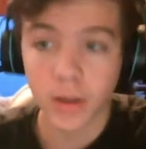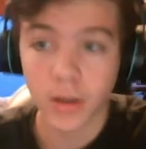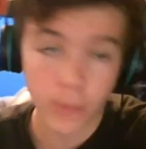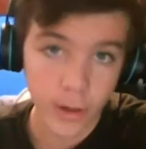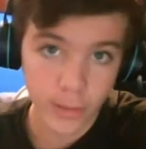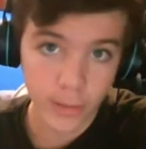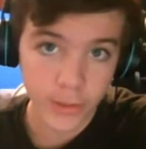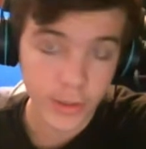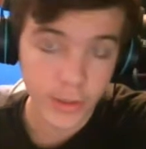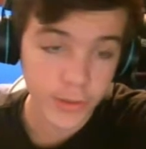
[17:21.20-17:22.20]
Mario and
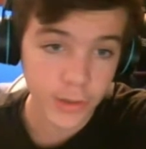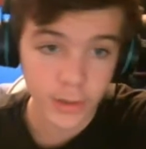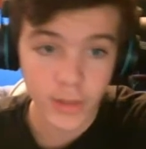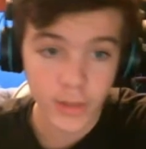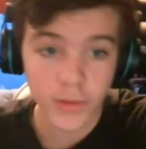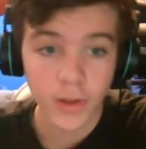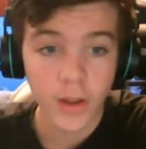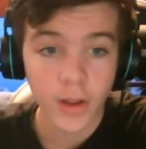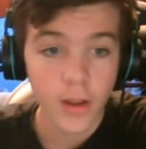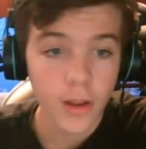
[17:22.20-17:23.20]
Zelda series,
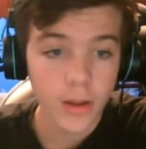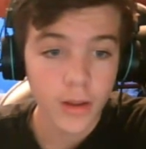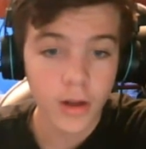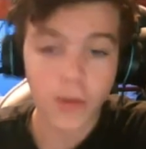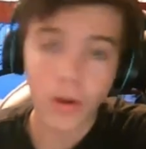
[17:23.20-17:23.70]
you know,